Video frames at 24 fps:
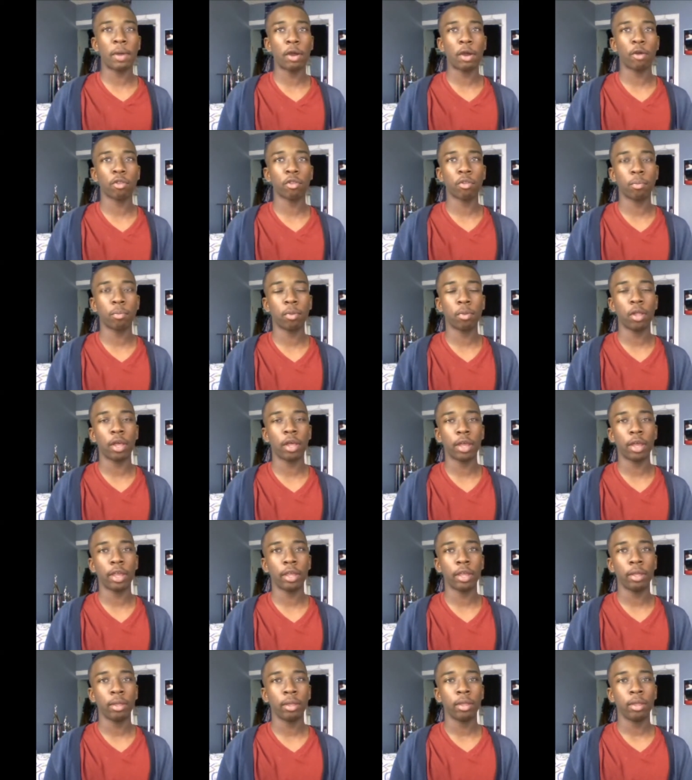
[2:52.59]
power
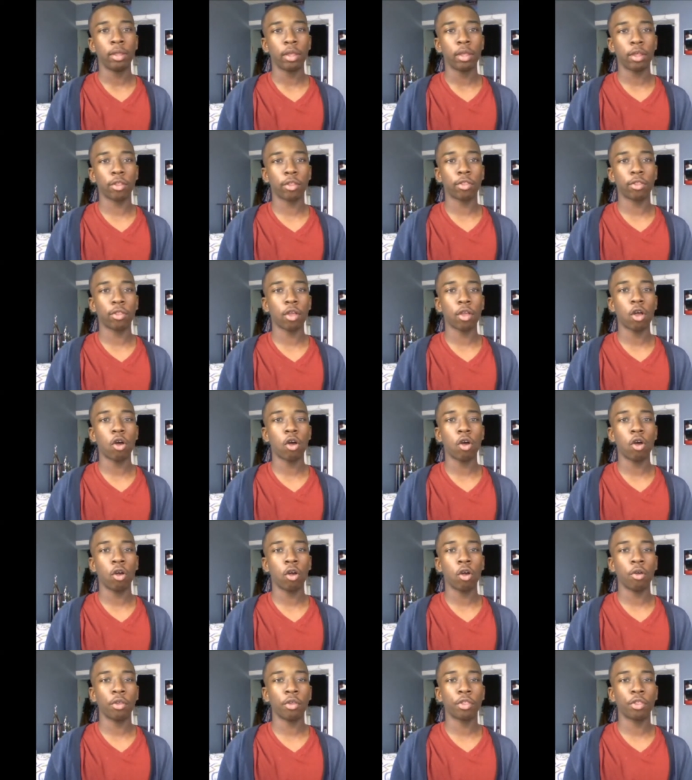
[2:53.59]
supply. That's
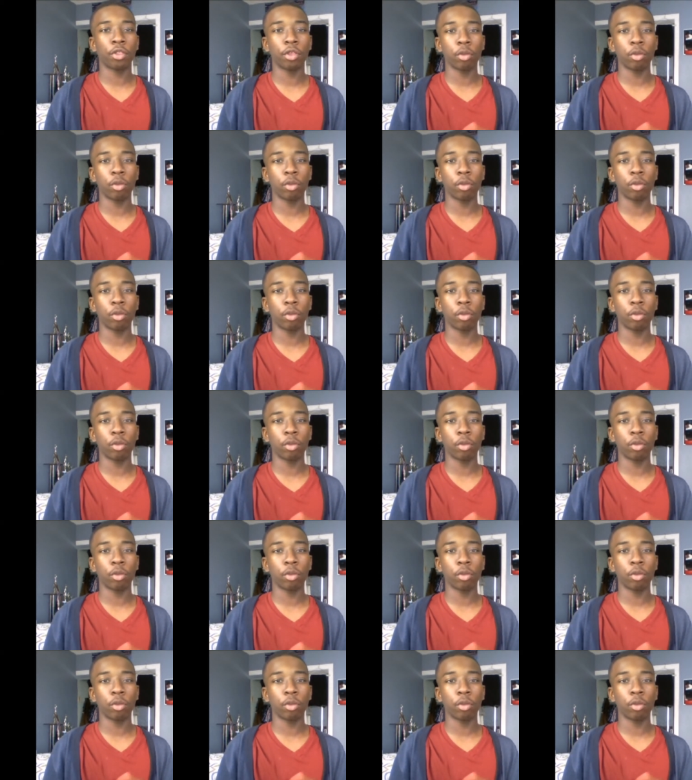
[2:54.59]
all.